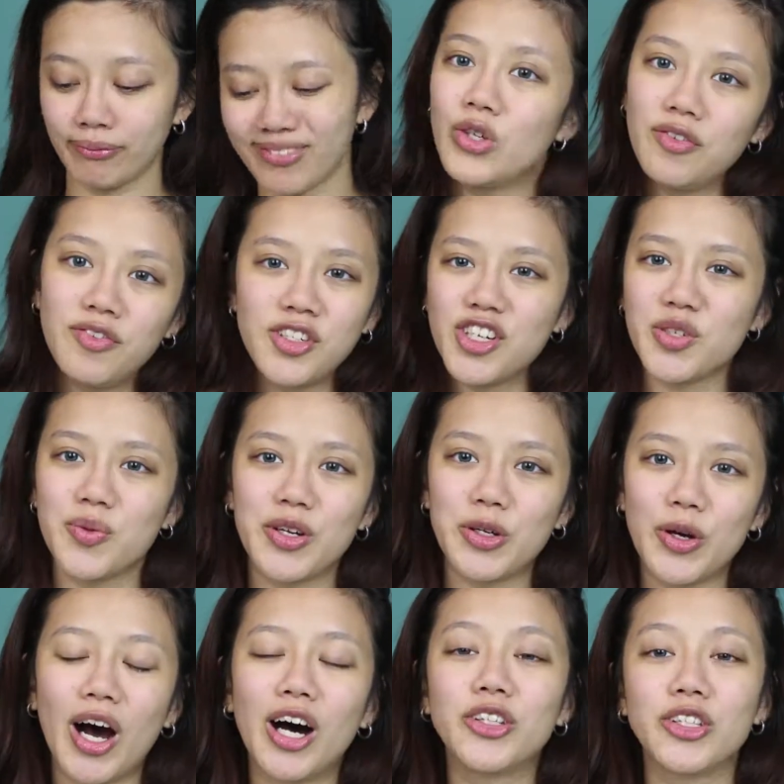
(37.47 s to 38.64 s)
So if you just want to
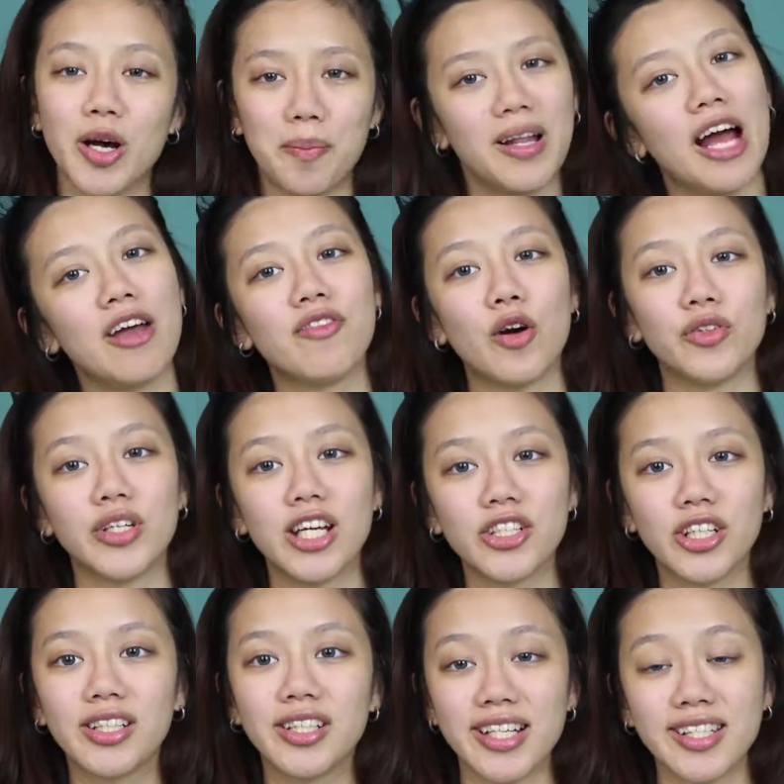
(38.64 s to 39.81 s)
know how to apply
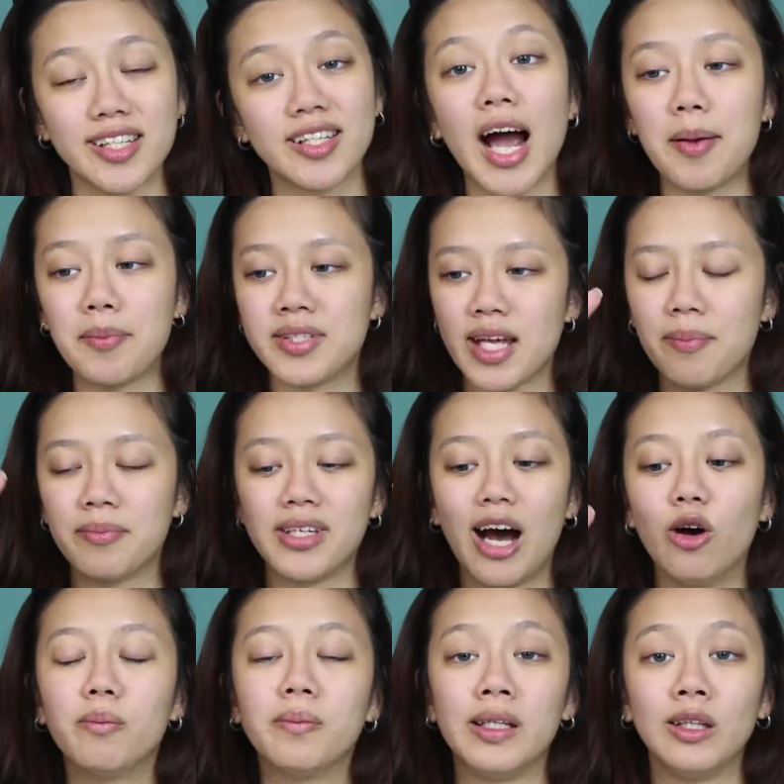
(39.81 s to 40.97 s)
foundation, there's a timestamp
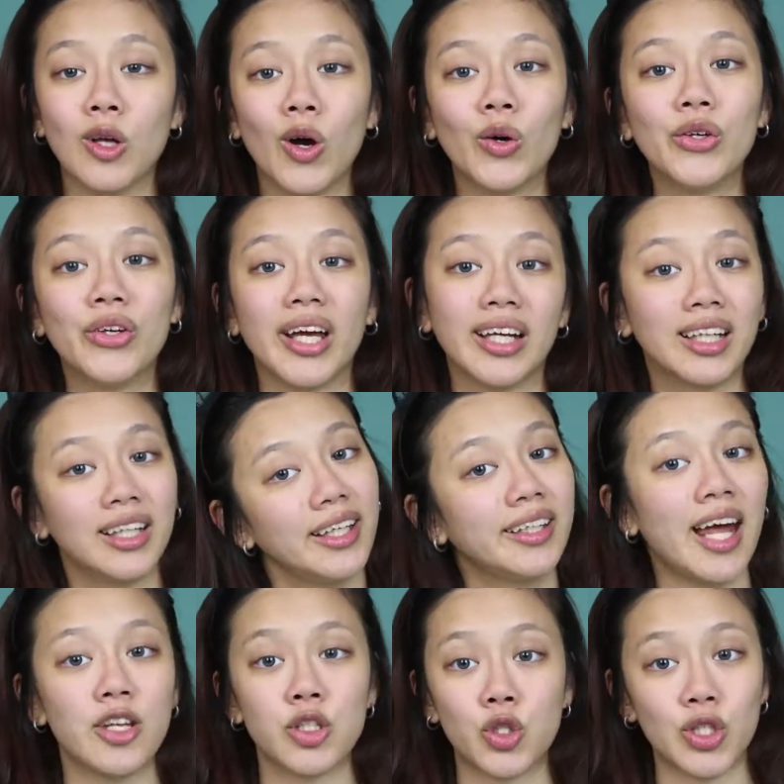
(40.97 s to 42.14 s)
down below. You can click
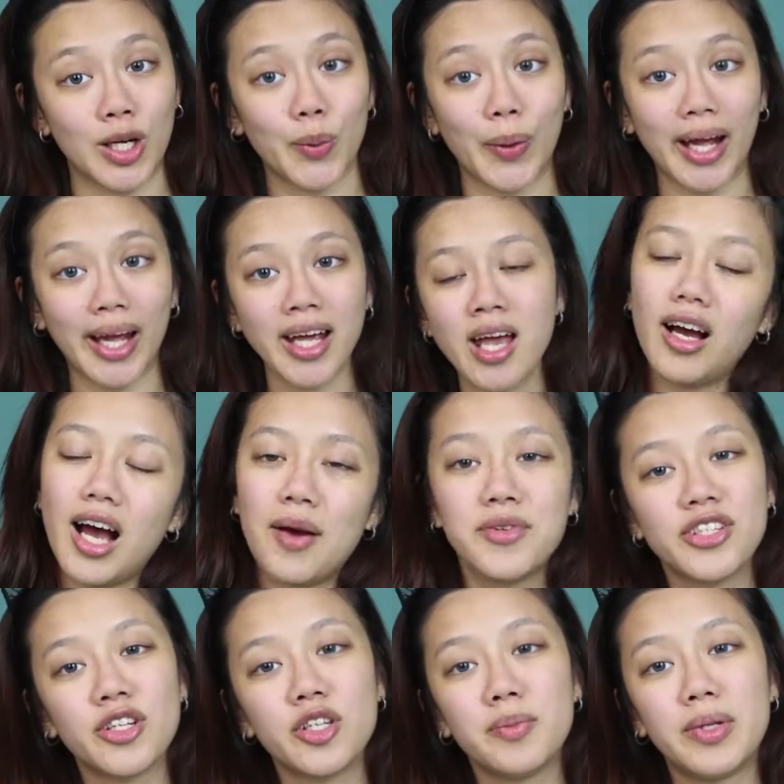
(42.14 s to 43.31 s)
that straight away. I'm
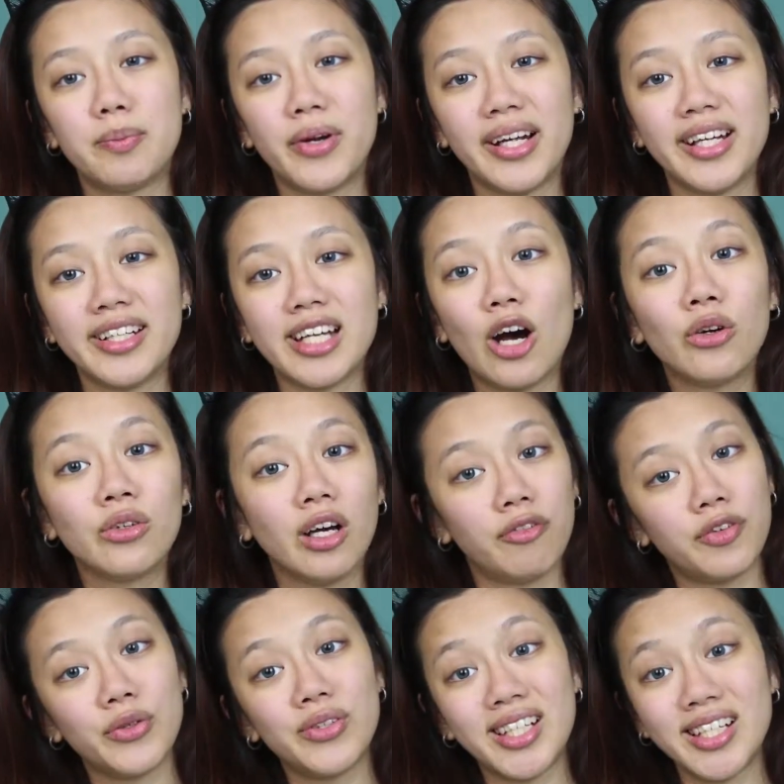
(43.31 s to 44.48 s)
just going to be breaking down a
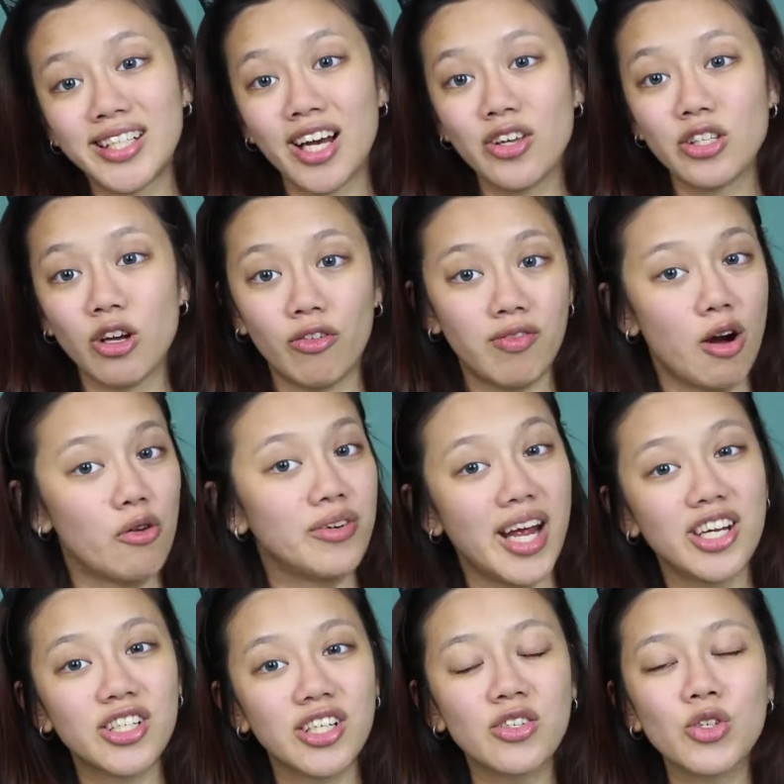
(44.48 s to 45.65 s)
few details on
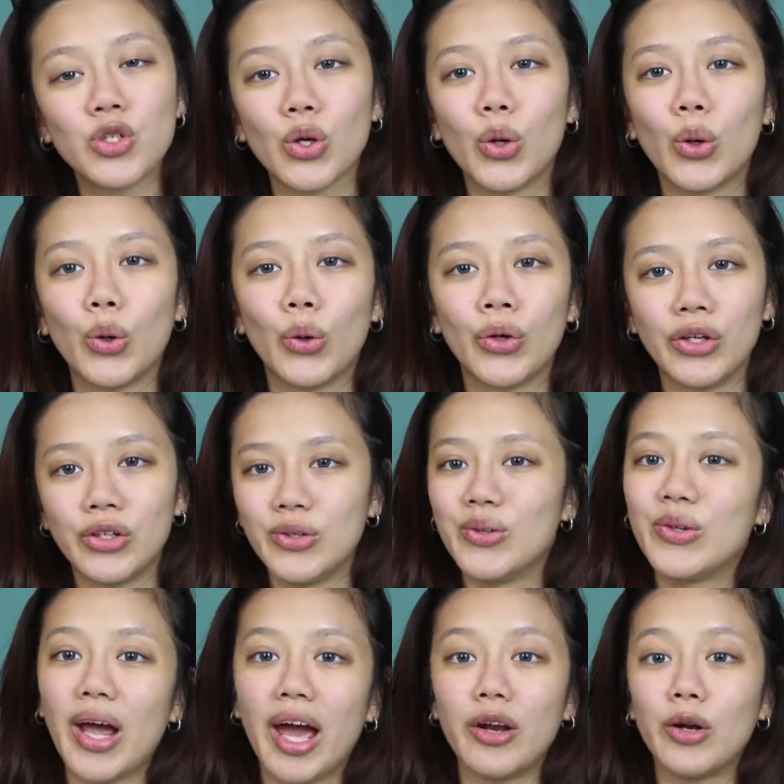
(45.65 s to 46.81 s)
foundation so
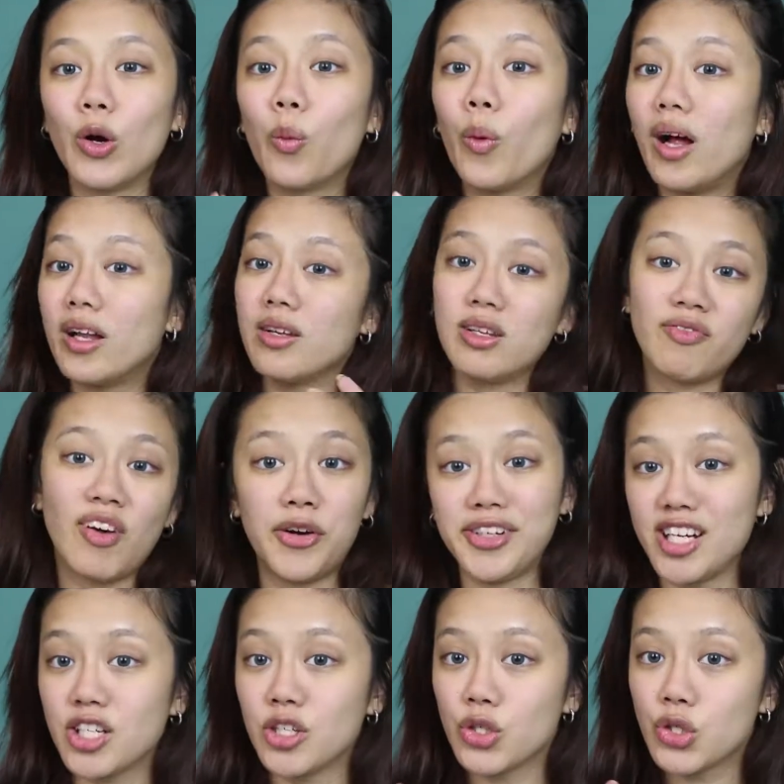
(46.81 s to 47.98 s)
you can know what
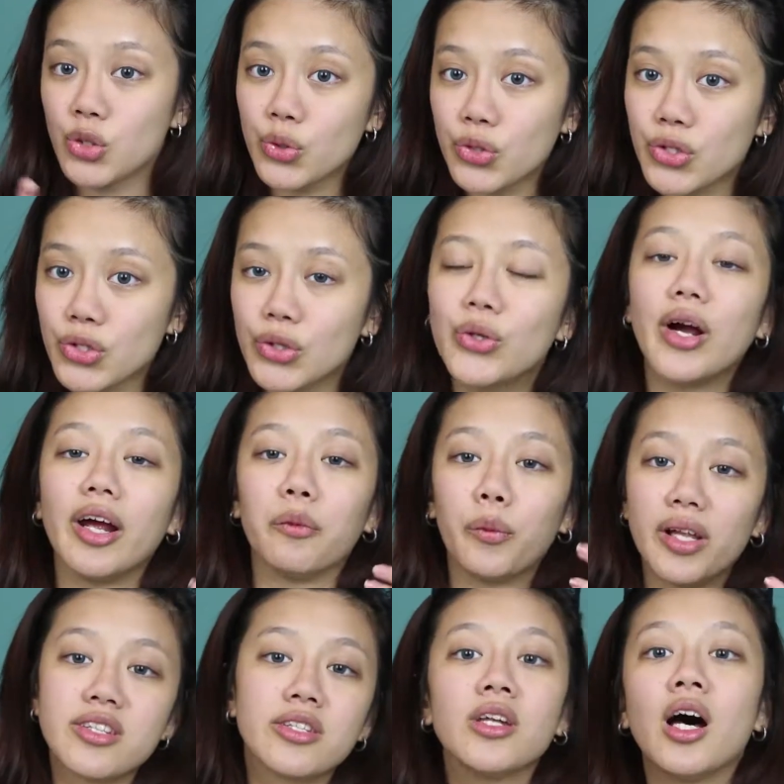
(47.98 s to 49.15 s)
foundation suits you and
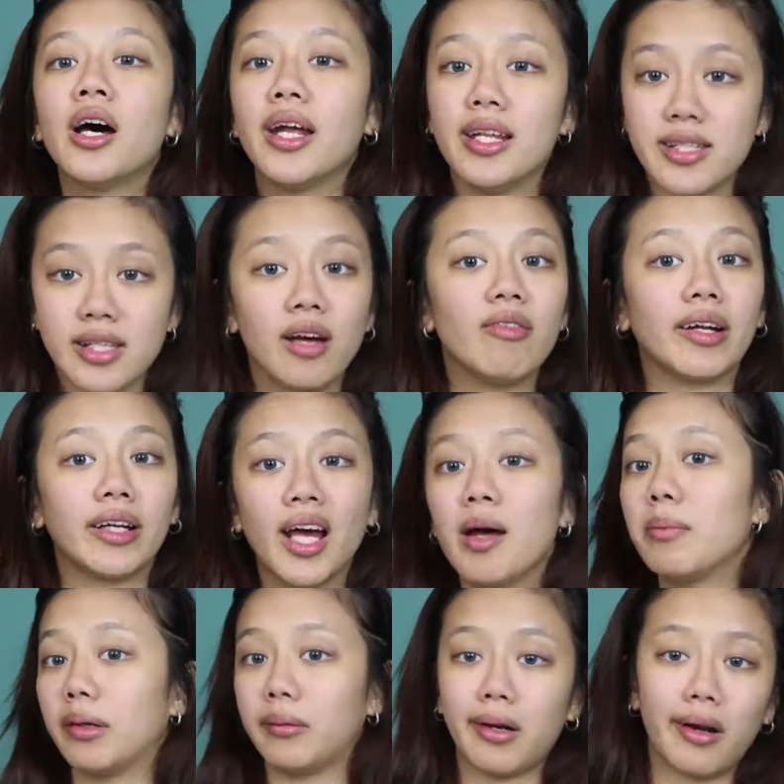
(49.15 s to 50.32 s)
what's not and stuff like
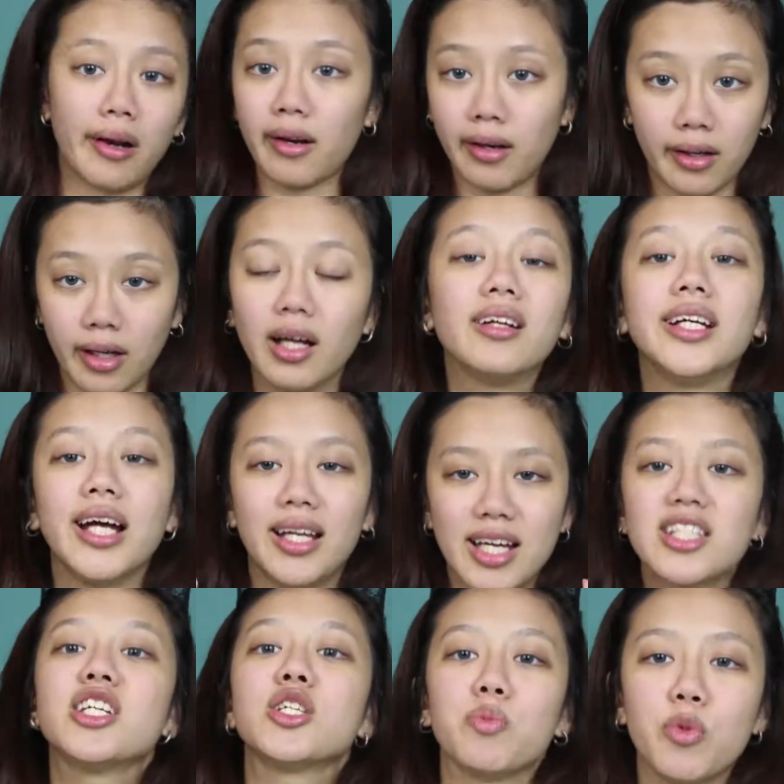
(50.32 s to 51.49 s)
that. Yeah,
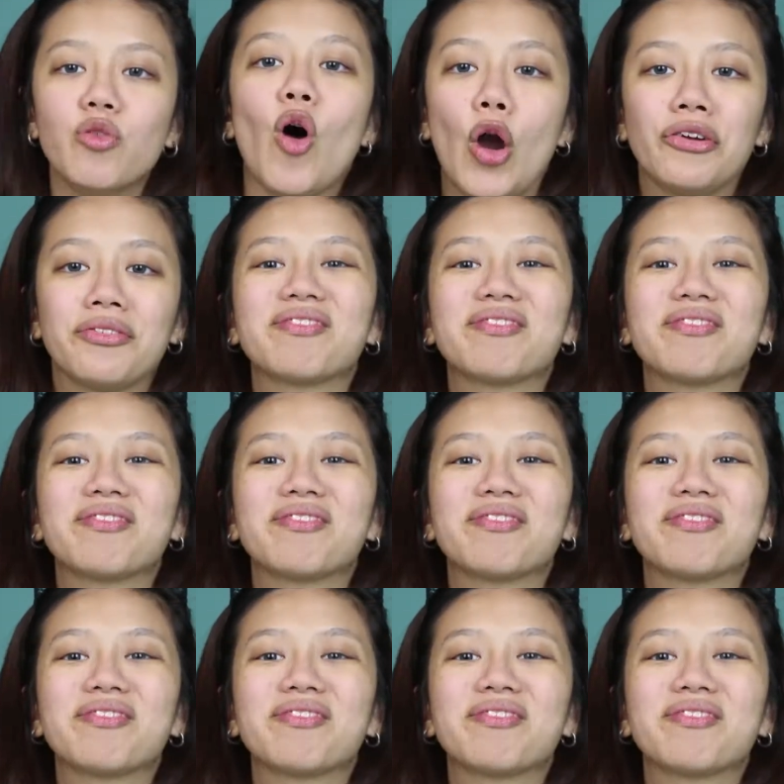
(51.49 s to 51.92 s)
let's just move on.